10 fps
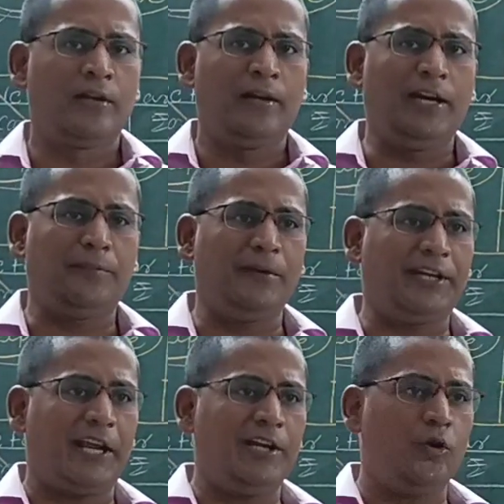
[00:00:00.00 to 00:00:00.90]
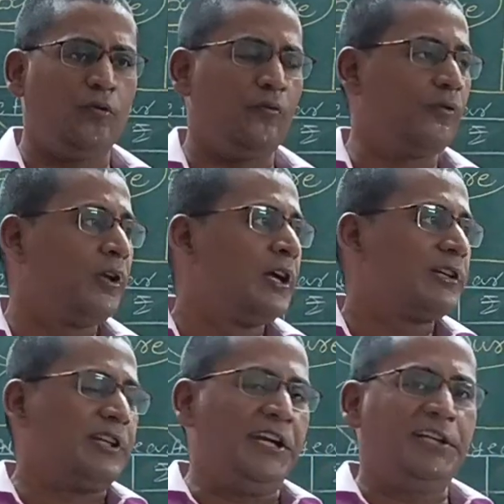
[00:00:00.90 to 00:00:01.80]
Let me tell you
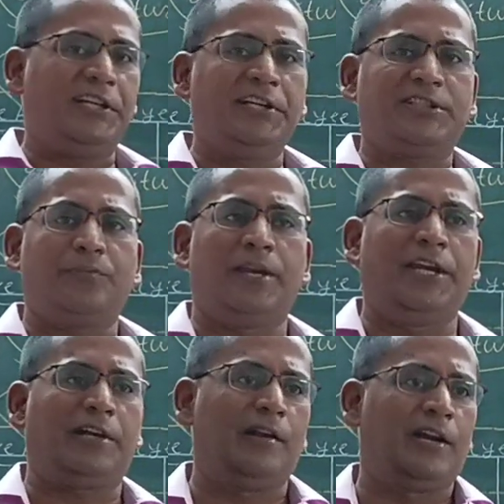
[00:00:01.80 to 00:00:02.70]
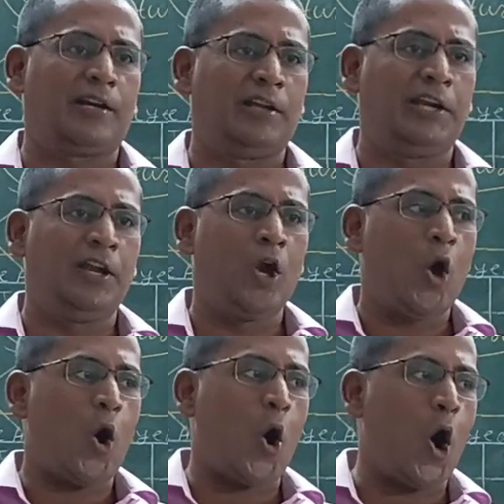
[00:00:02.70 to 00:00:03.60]
three things very clearly.
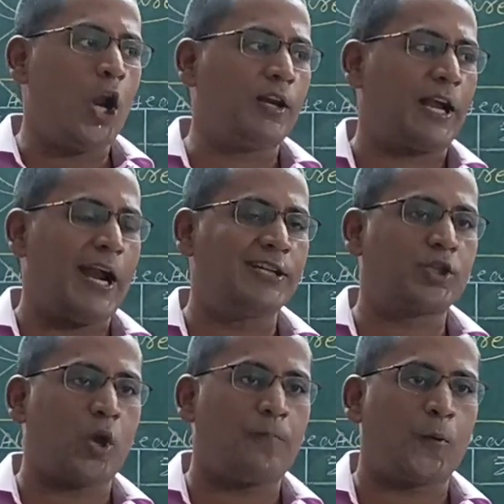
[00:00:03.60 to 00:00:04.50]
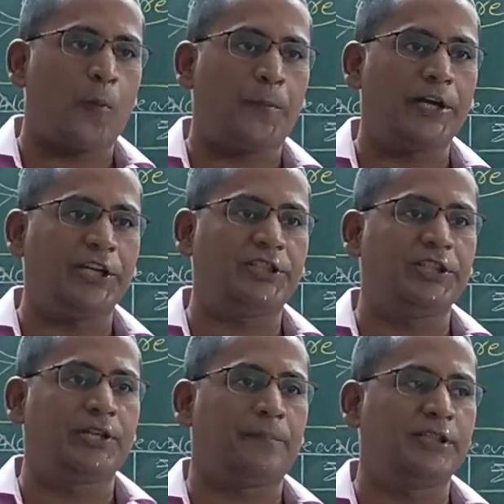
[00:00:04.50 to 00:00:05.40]
All kinds of properties
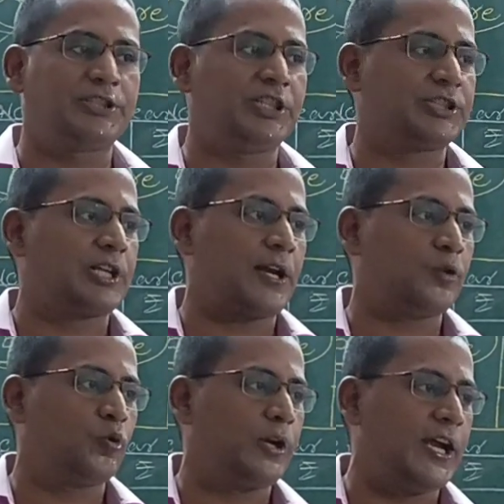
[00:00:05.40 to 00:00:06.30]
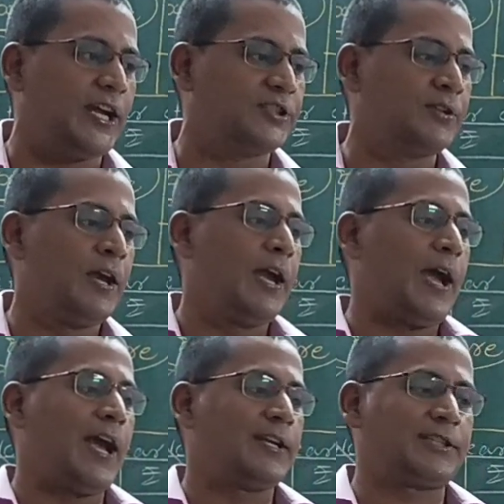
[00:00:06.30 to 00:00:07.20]
in the business are known as
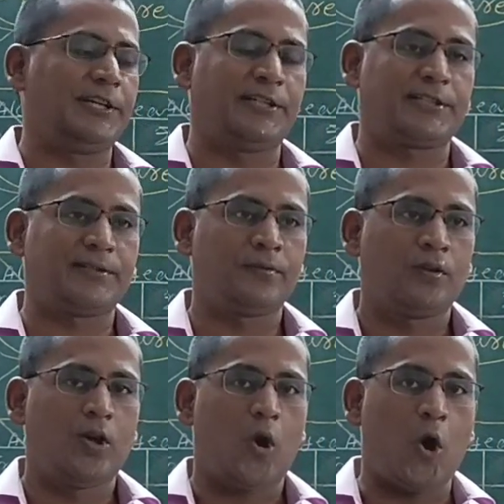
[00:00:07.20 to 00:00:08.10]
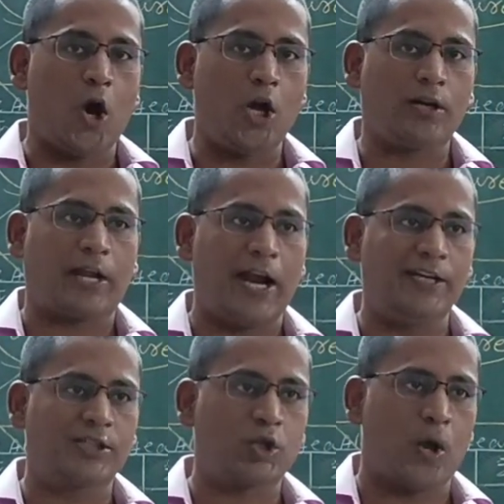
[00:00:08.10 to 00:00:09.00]
assets. All
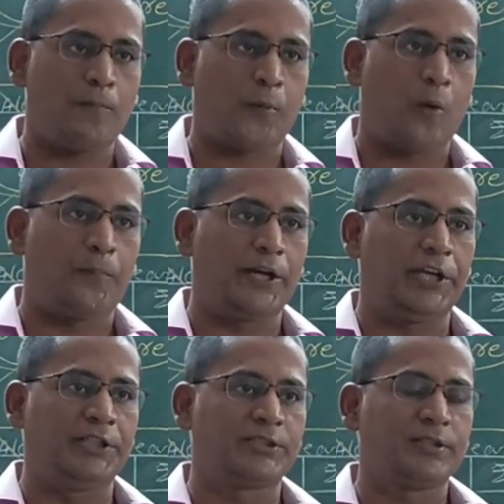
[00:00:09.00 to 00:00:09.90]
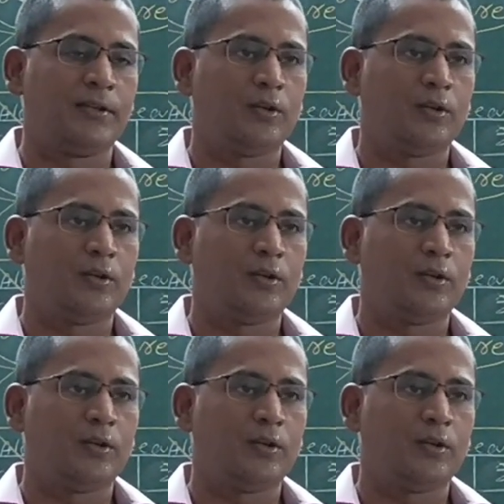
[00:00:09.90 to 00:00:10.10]
kinds of properties.